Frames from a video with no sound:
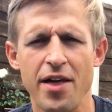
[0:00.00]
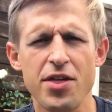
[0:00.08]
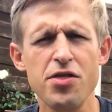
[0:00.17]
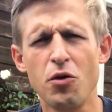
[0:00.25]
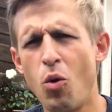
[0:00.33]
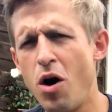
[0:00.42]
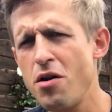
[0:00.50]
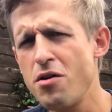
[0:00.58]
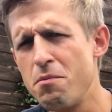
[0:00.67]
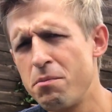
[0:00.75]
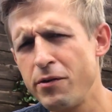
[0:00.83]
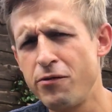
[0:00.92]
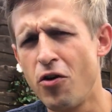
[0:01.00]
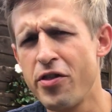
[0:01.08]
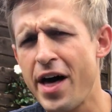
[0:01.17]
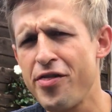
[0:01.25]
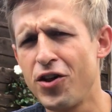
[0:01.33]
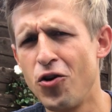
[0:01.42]
I think the one before
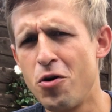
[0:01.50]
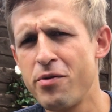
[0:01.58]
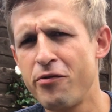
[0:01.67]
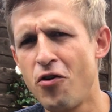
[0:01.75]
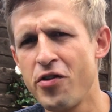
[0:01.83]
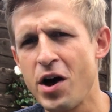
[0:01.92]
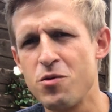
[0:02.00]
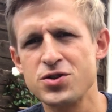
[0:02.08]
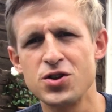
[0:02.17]
that, the law before that,